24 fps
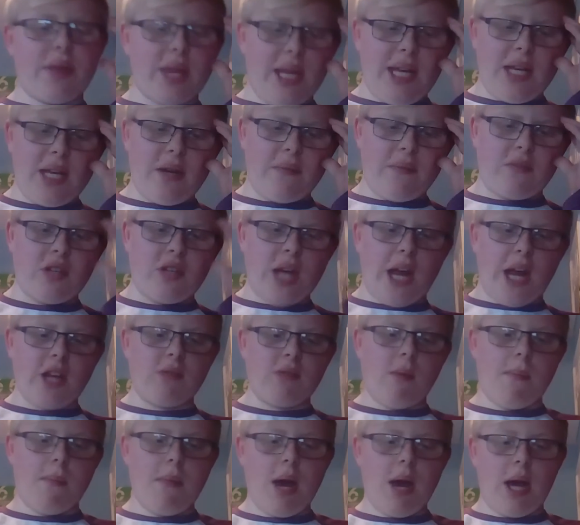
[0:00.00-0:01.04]
thinking of
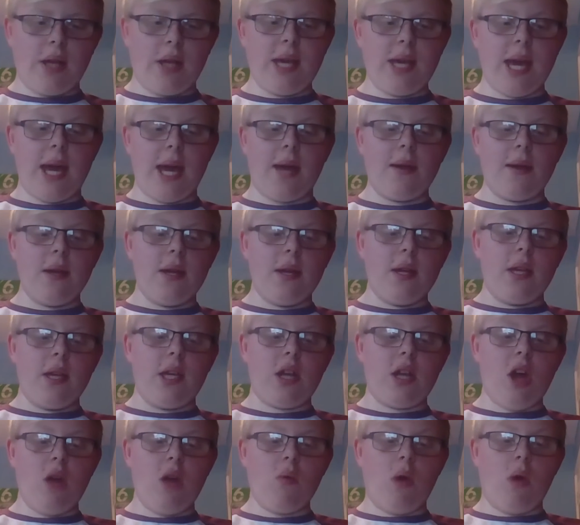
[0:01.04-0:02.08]
changing my mind. Yeah,
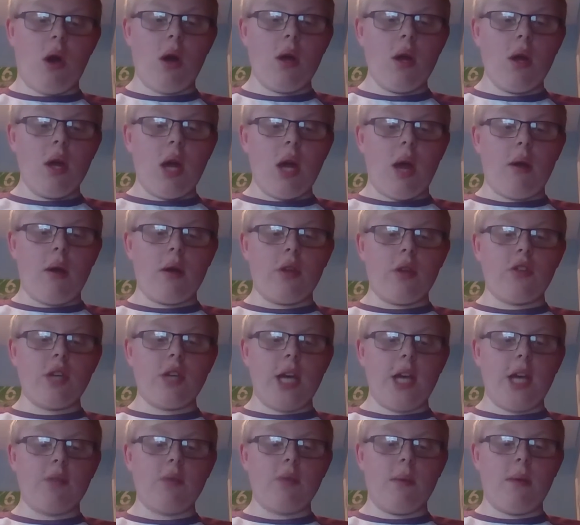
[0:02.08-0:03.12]
you know what? I'm going to
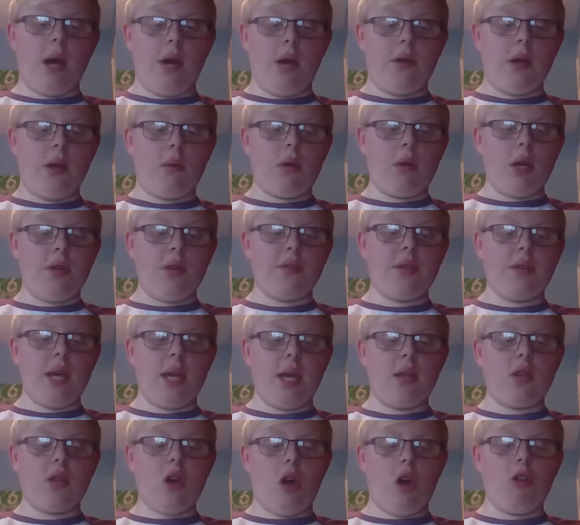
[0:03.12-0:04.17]
change my mind. I'm going to
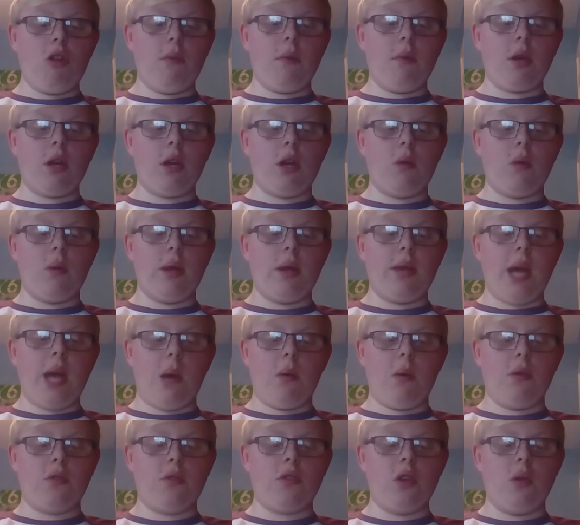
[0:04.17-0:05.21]
say Tottenham are going to win
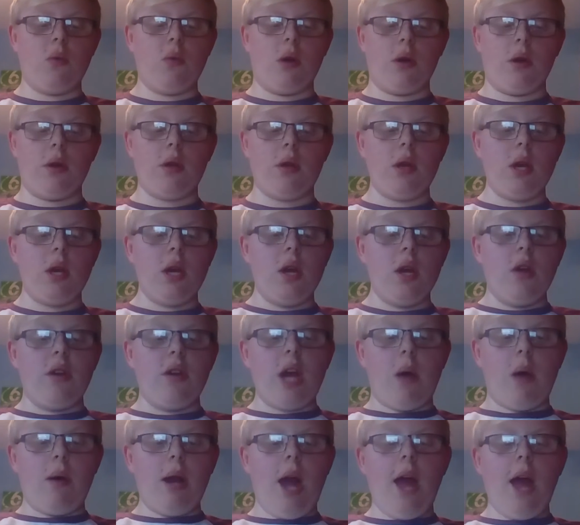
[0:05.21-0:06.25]
that one 2-1.
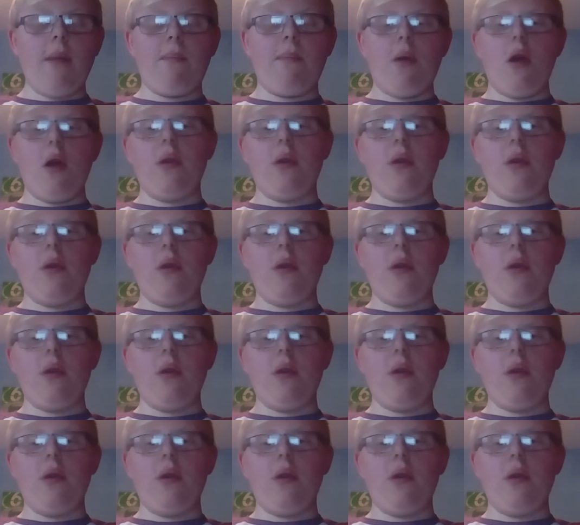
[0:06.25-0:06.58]
Now, I like